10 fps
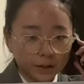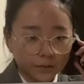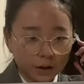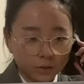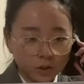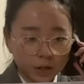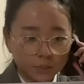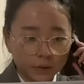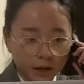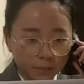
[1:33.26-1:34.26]

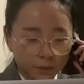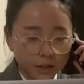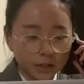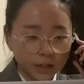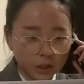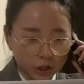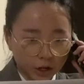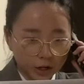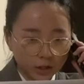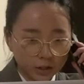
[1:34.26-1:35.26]
round-shaped tables and
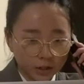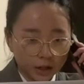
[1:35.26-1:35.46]
chairs,